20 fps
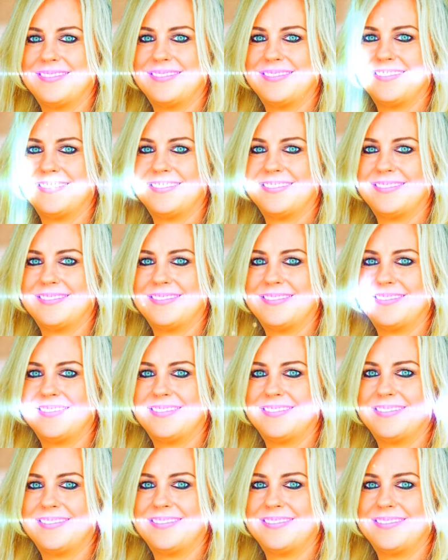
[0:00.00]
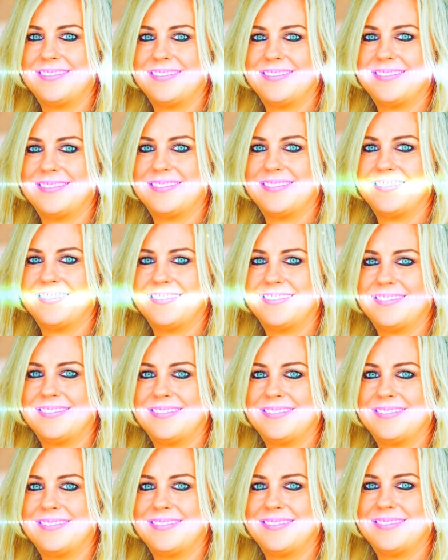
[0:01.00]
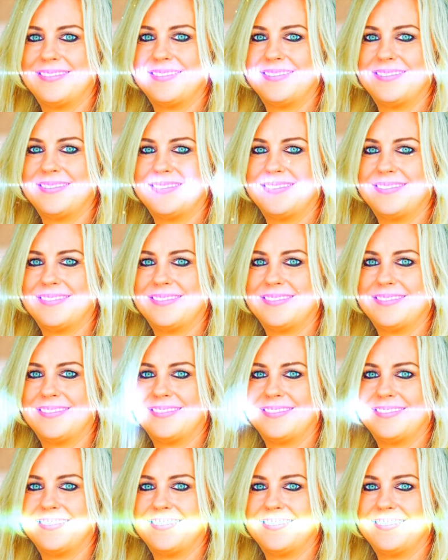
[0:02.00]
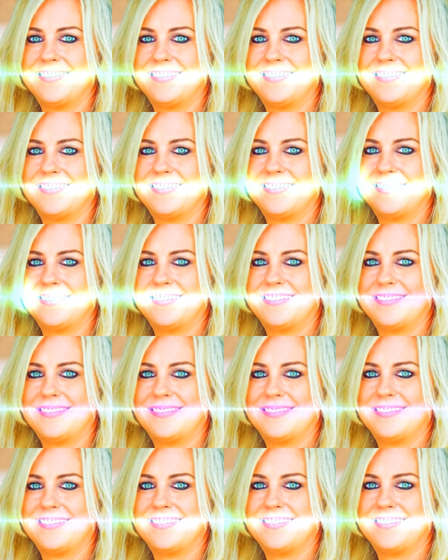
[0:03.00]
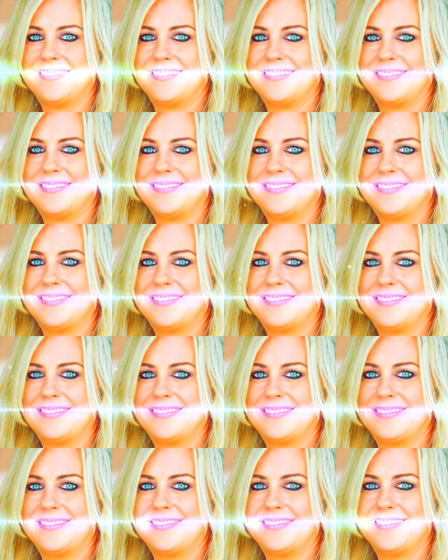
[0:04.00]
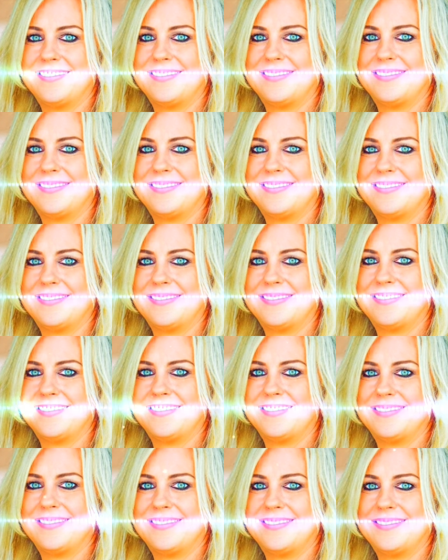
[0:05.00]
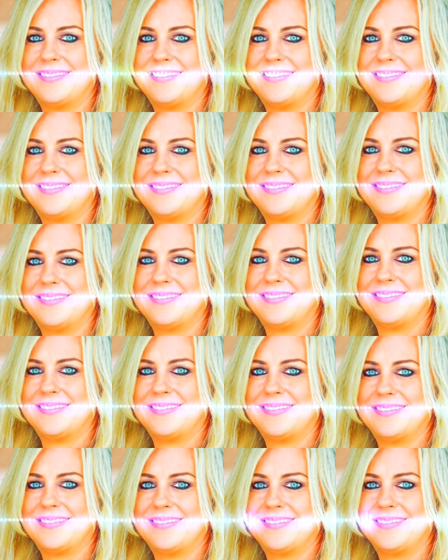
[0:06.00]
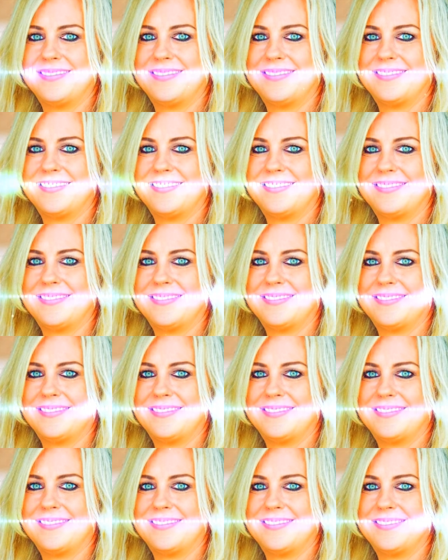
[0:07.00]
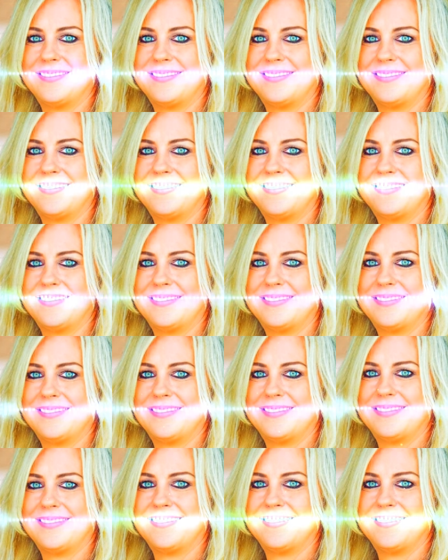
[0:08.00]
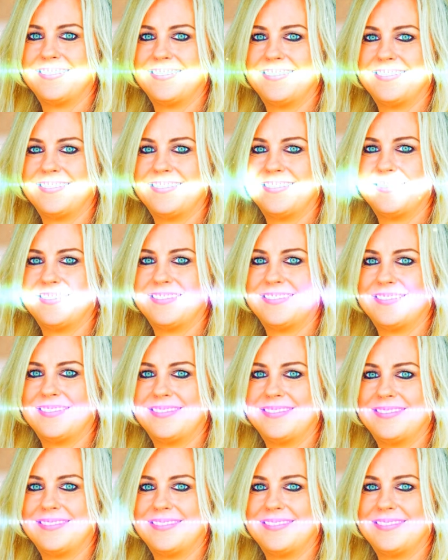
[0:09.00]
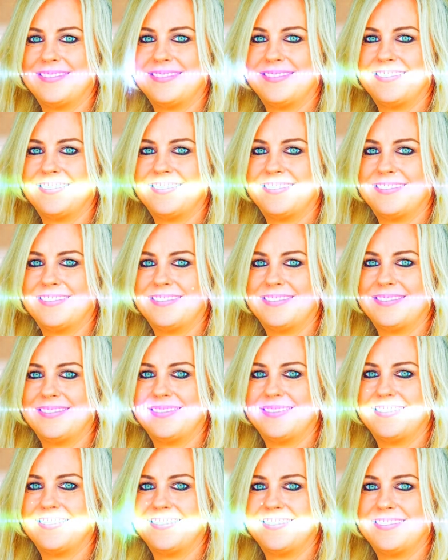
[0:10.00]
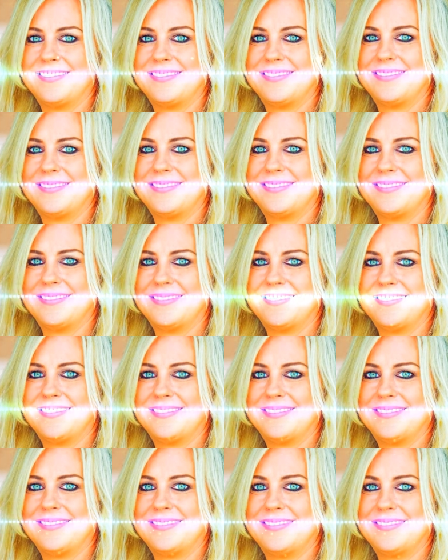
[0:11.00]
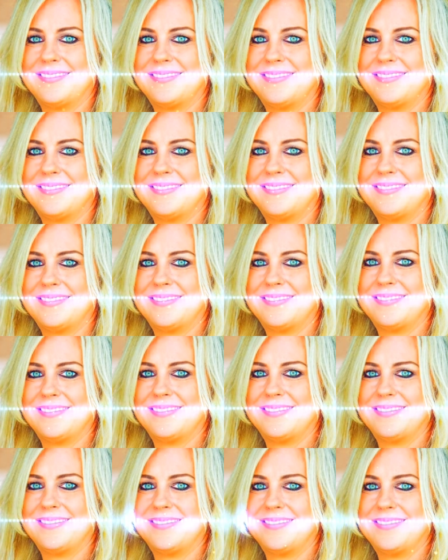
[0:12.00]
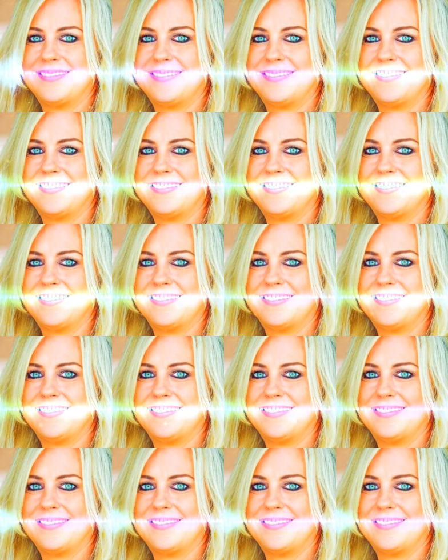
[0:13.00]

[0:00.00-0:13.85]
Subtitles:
at what age did you first start blocking your income? At what age did you decide that this was my set point? And then just let the